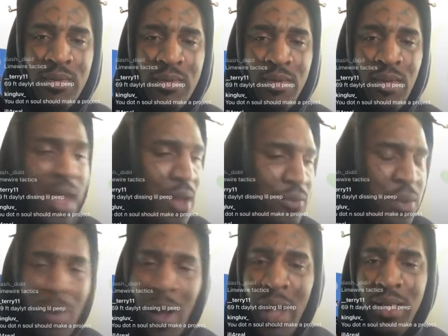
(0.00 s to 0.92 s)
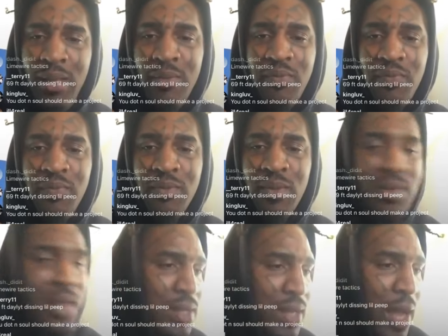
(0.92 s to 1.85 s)
Everybody.
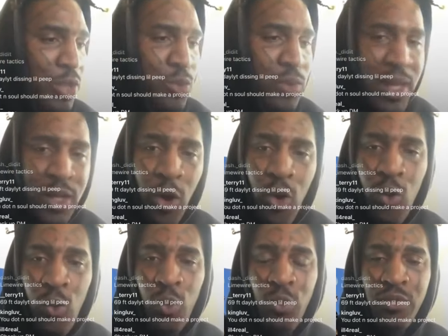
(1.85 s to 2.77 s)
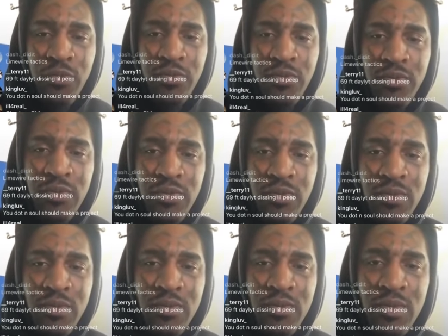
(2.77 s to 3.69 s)
That's how you get on.
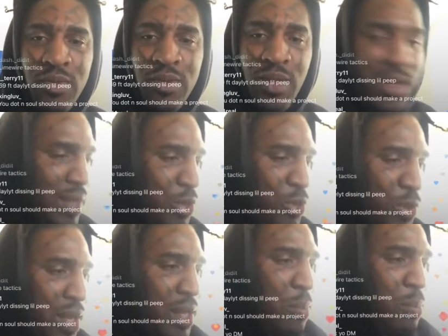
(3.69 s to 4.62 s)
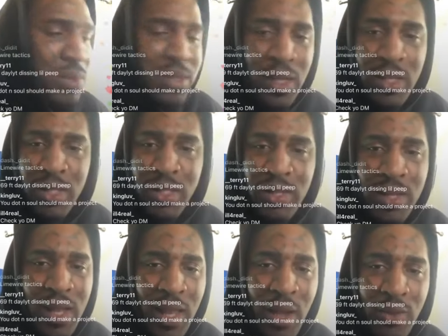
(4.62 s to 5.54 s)
That's how you get in position. You
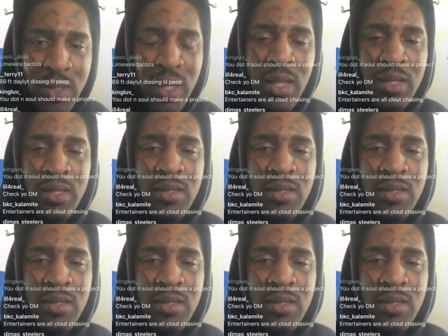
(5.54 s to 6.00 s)
clout chase.